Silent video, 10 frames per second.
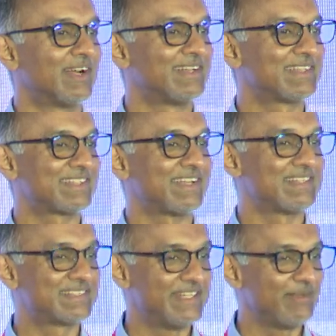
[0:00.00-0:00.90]
understand the
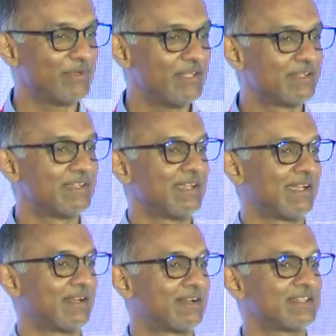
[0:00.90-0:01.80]
CDP
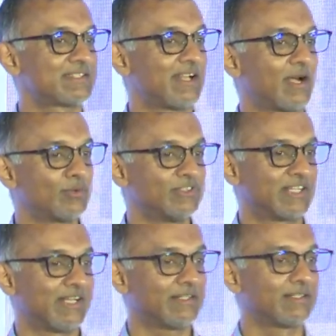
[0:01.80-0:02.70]
and understand how to
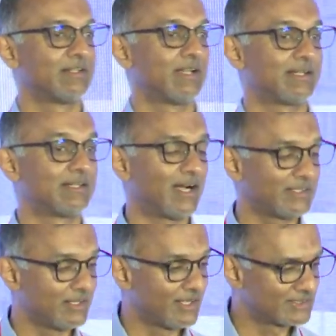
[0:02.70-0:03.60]
select. And
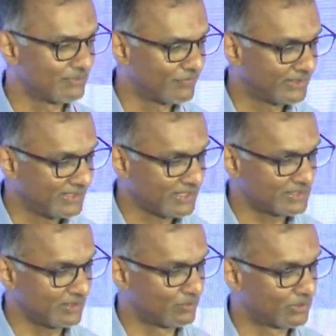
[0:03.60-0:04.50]
Gartner has some
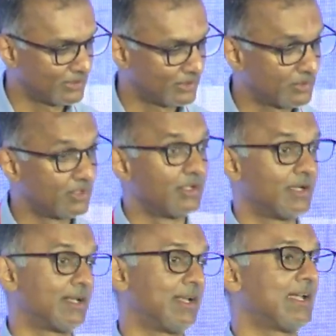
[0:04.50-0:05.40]
fantastic work here.
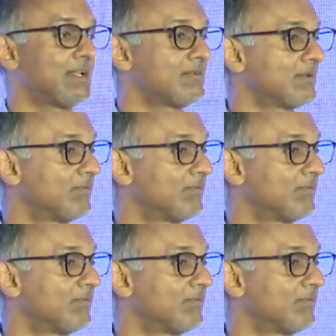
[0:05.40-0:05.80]
And again,